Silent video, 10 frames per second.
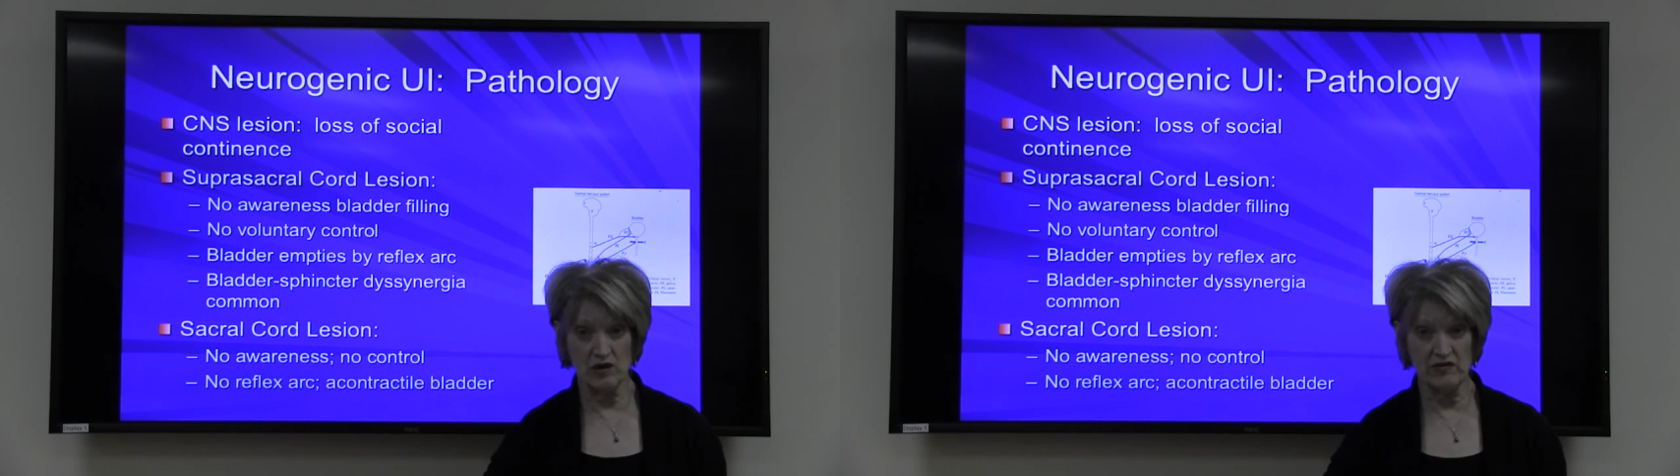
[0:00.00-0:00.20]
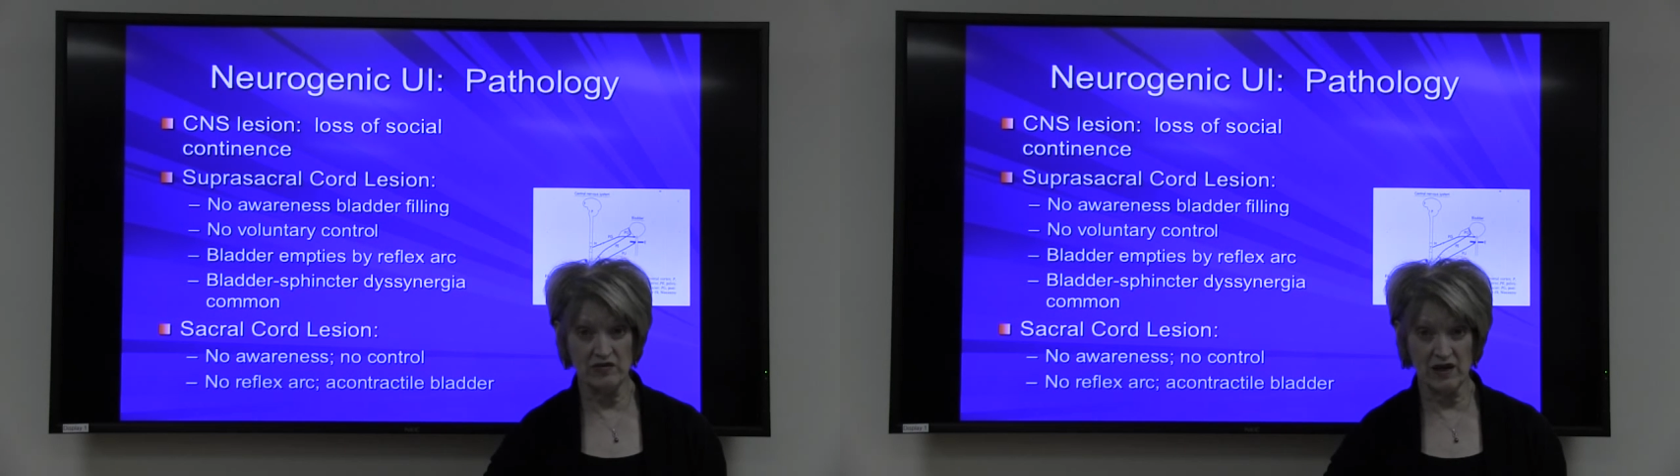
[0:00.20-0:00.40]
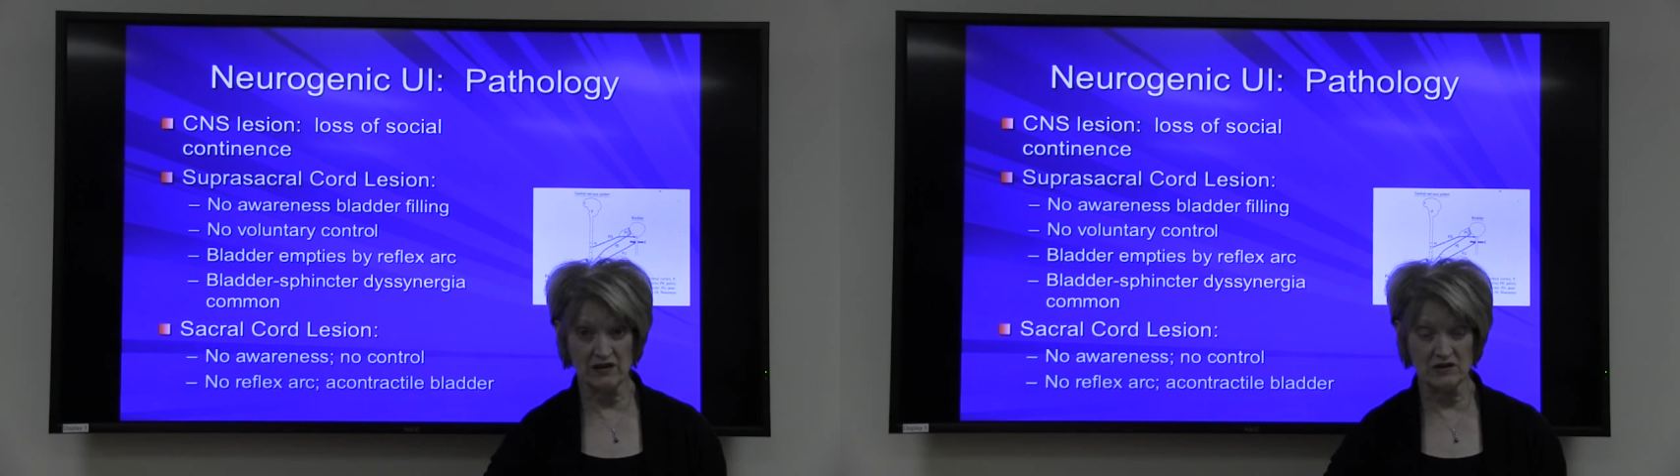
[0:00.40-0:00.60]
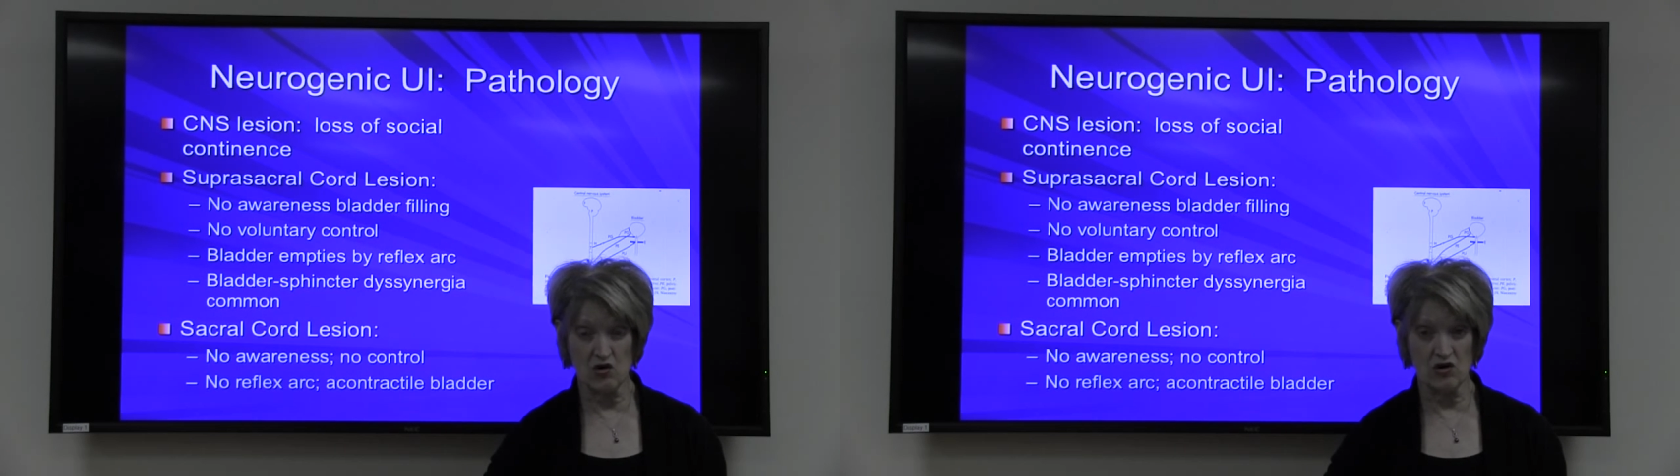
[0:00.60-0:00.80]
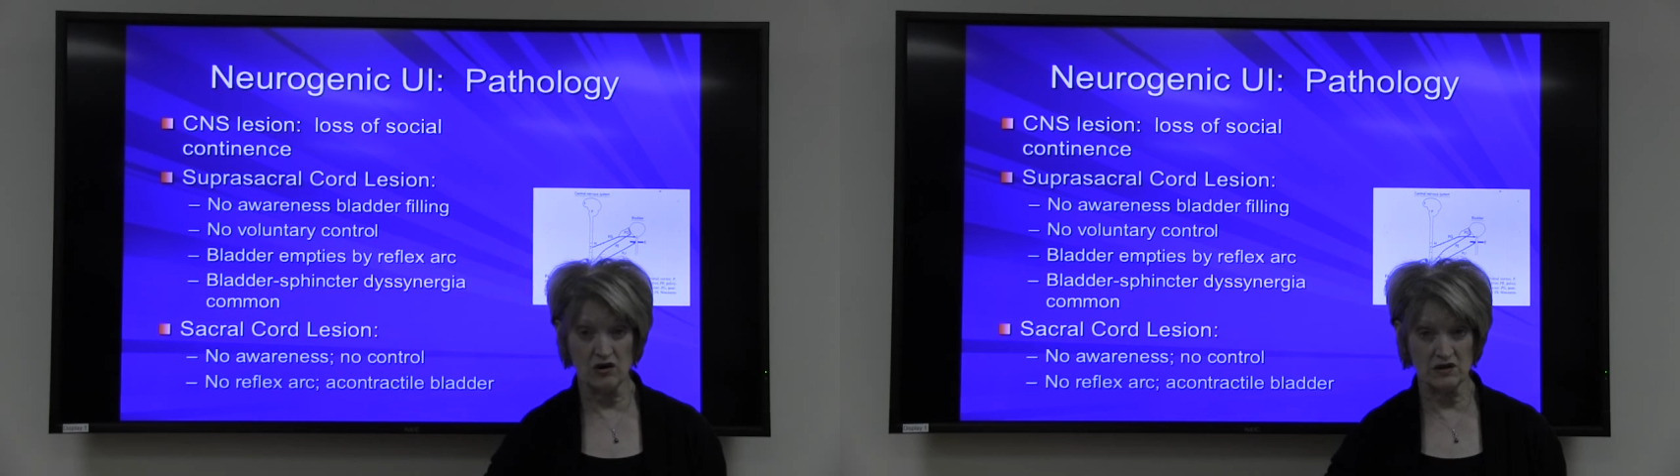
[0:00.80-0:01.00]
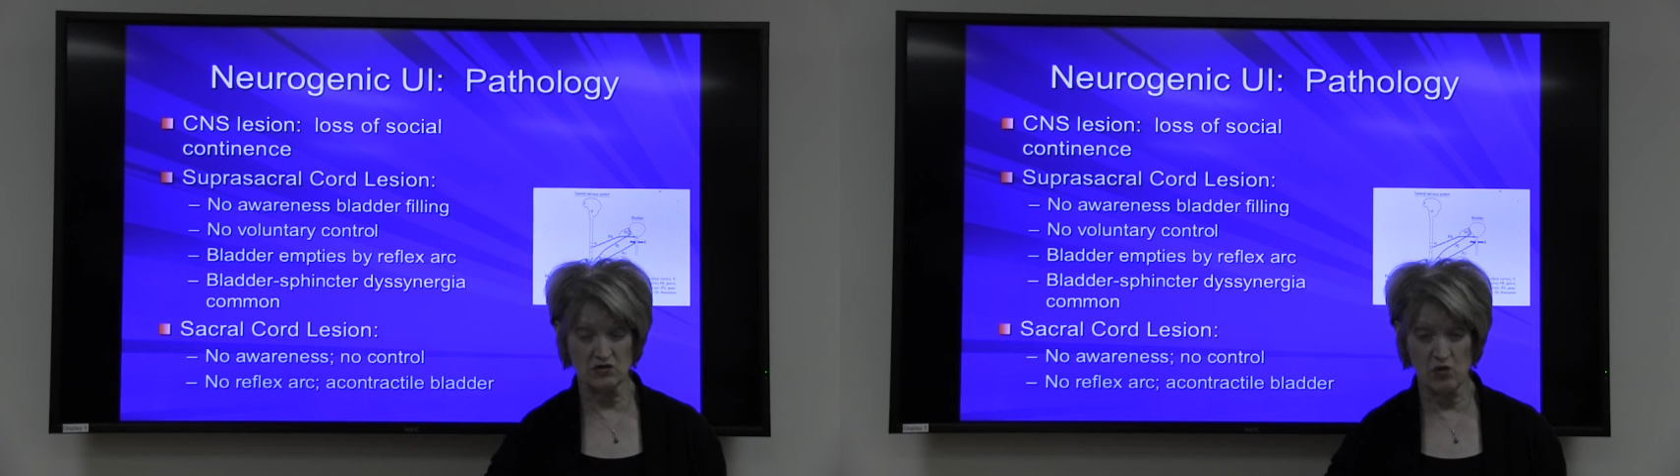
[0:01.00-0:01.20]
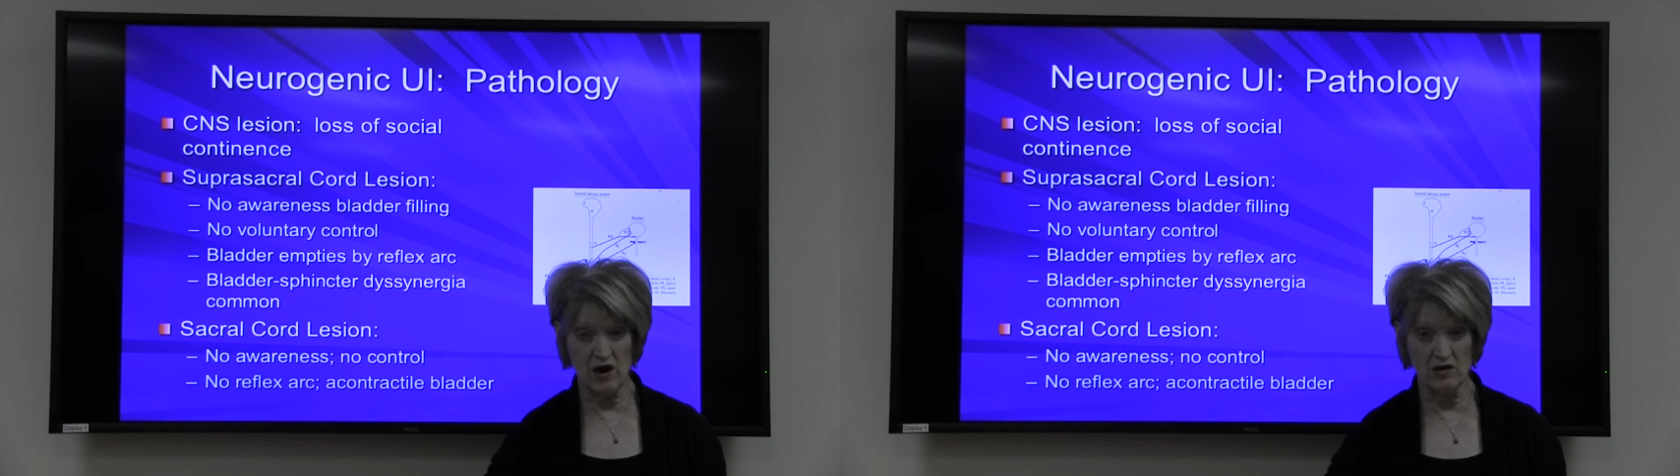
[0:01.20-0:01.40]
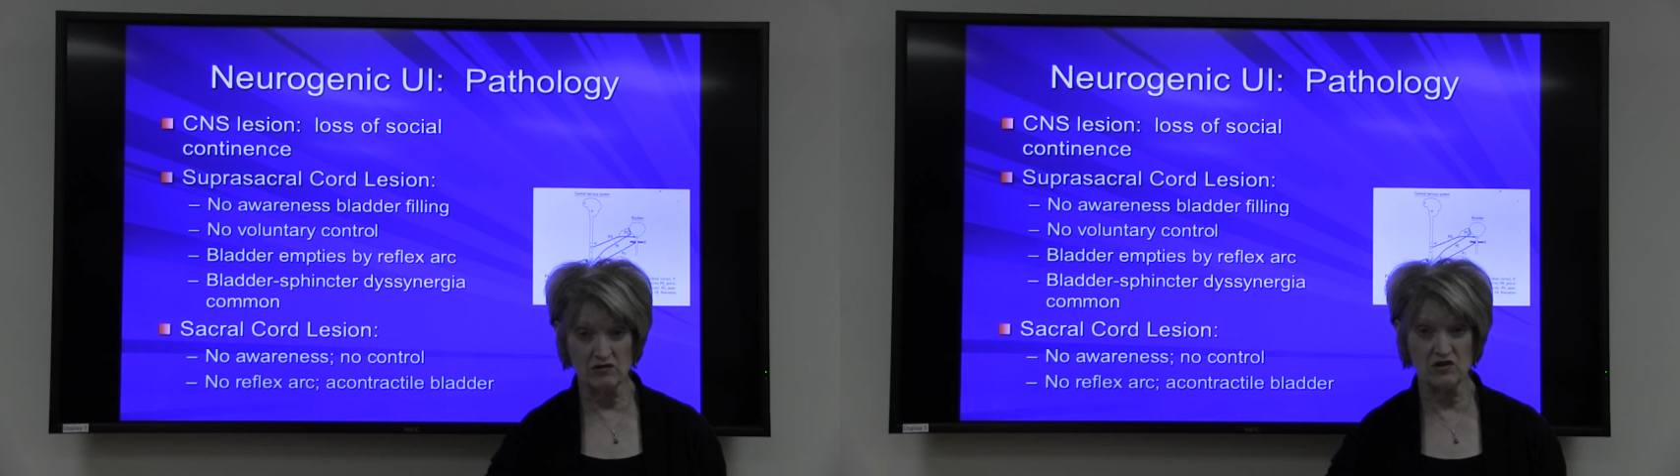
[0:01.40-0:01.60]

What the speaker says: reflex arc as well,